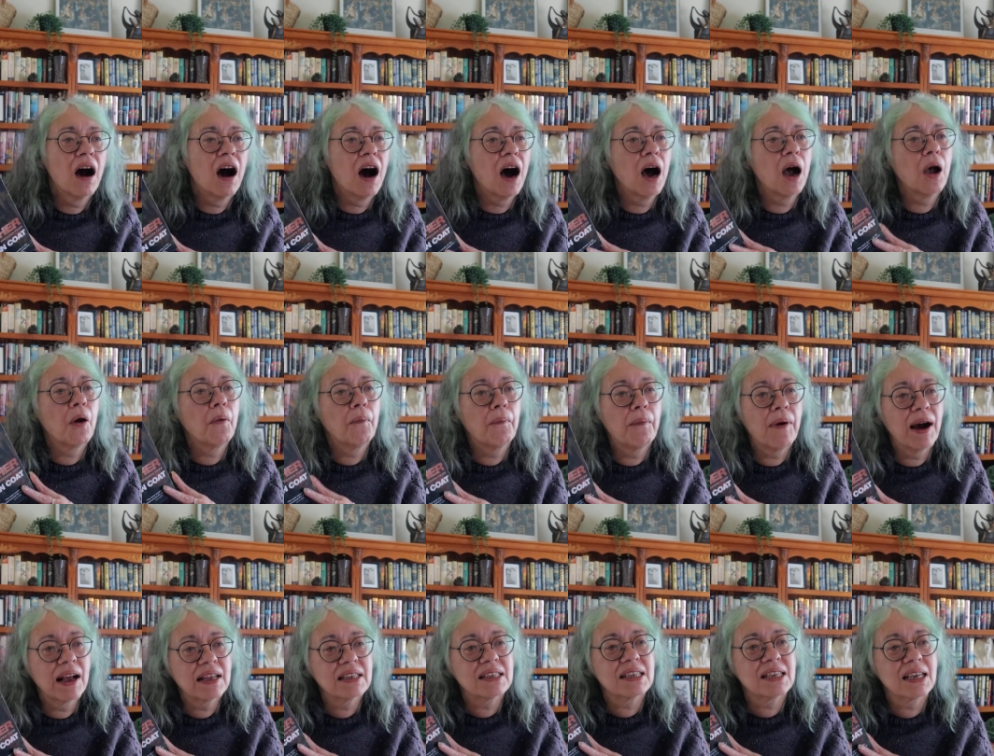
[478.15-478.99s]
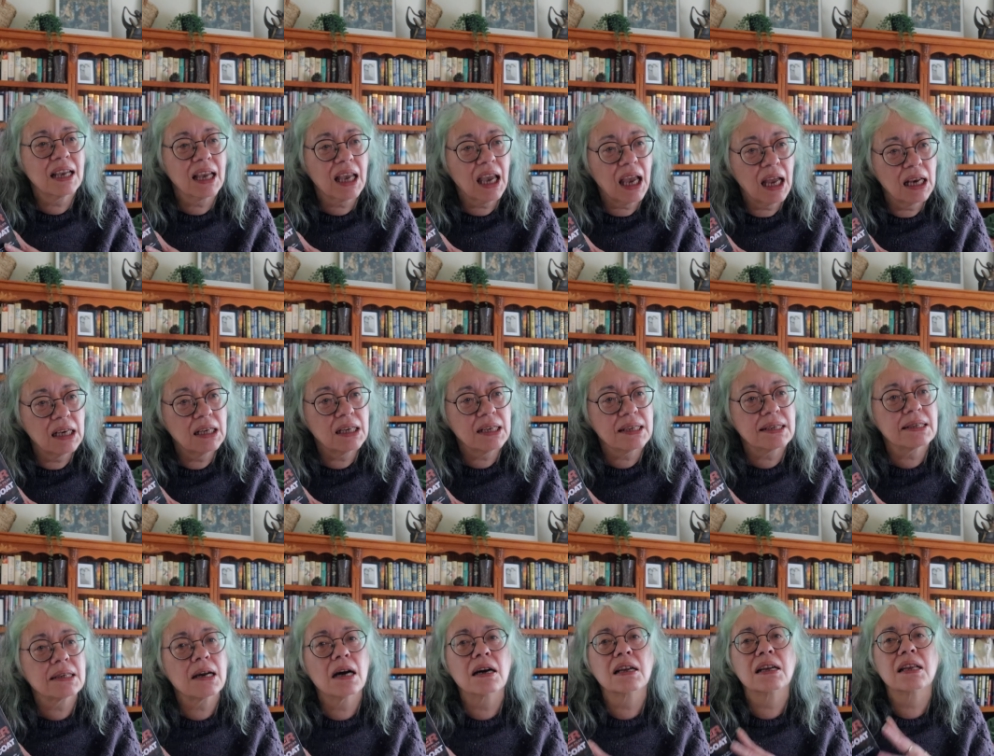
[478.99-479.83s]
I once again
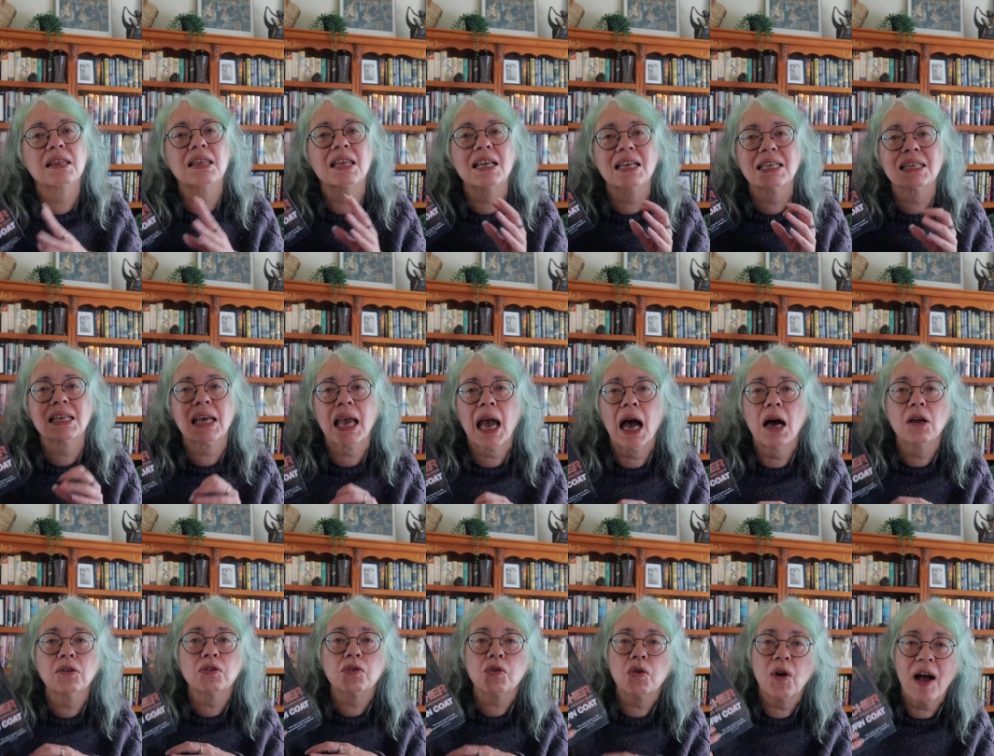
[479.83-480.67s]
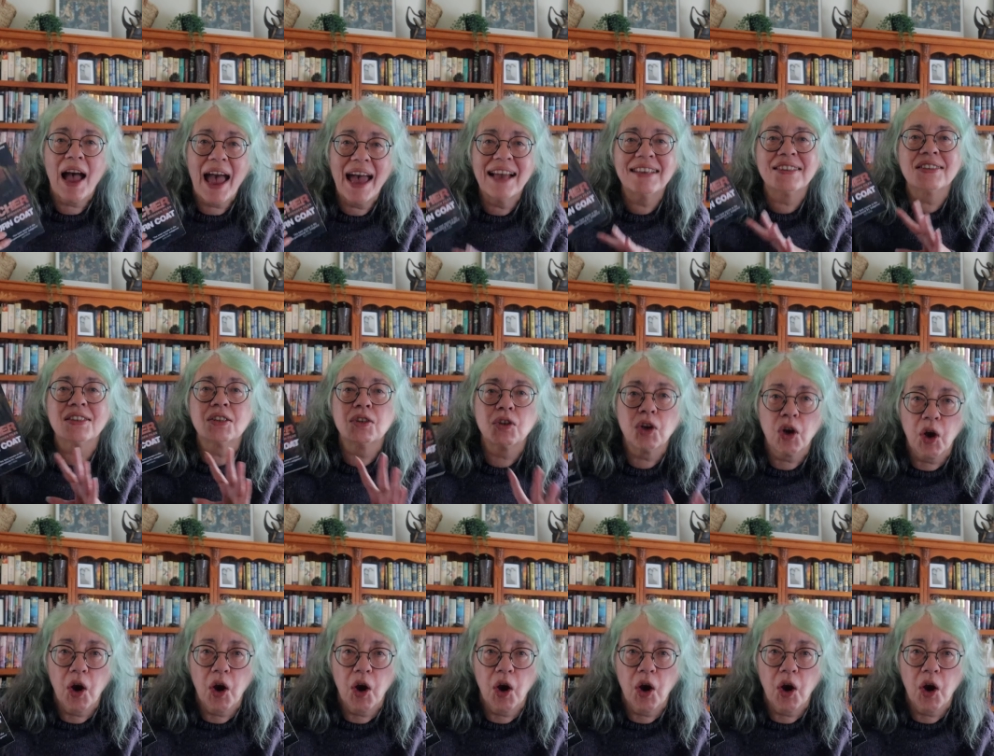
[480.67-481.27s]
decided this council has to